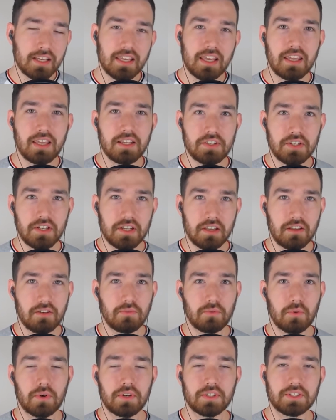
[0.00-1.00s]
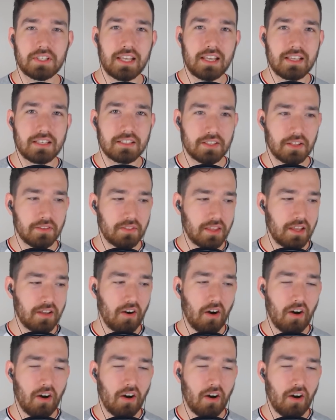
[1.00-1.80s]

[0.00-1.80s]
Kiki-Jiki, of course, is the